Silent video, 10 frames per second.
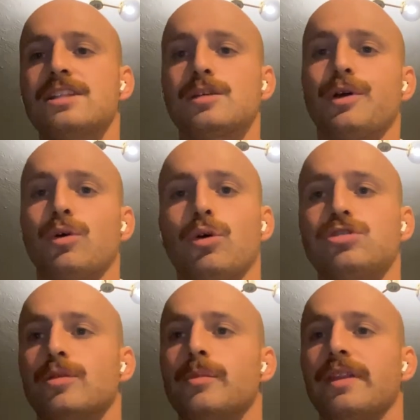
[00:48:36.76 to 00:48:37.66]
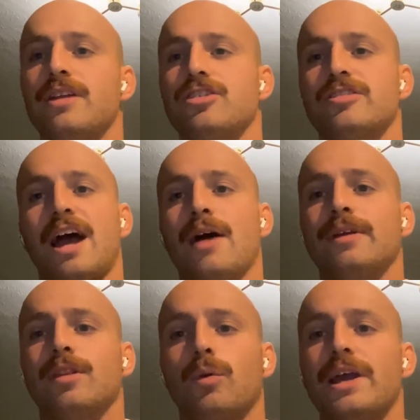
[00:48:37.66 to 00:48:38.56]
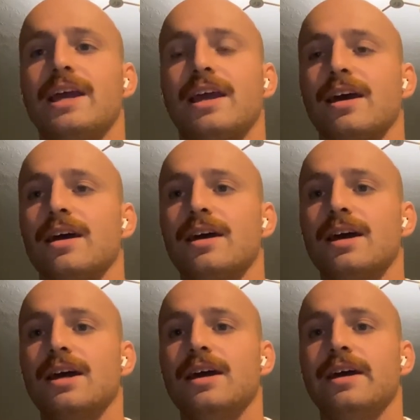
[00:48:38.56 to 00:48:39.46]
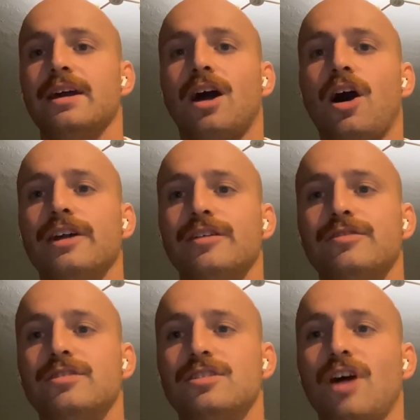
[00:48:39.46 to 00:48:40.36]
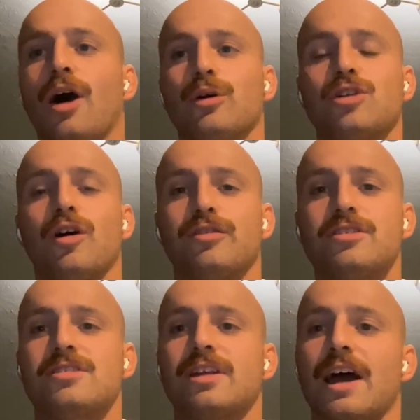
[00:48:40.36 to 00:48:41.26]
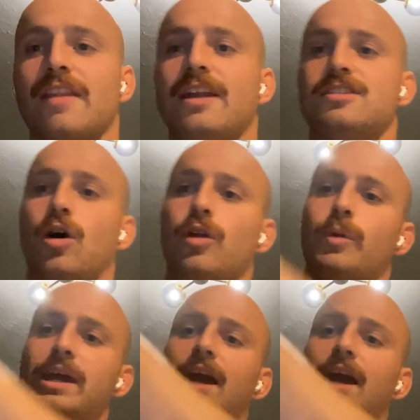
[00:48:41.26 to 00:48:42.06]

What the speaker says: have been awesome, but then just down in the week it kind of dials off, doesn't it? And then it's the weekend